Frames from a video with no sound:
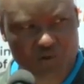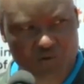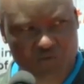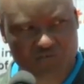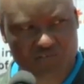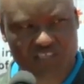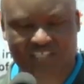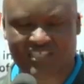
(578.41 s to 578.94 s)
And
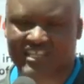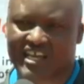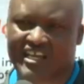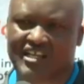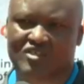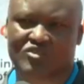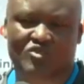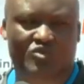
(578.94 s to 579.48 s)
one of it is
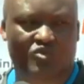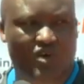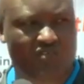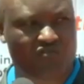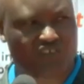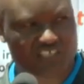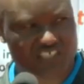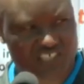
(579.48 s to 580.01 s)
actually to
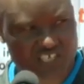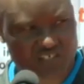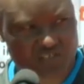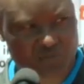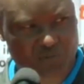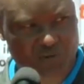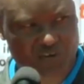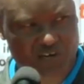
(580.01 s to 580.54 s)
do
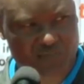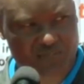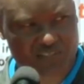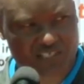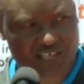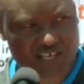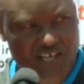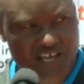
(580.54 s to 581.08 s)
afforestation
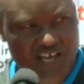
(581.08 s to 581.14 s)
programs.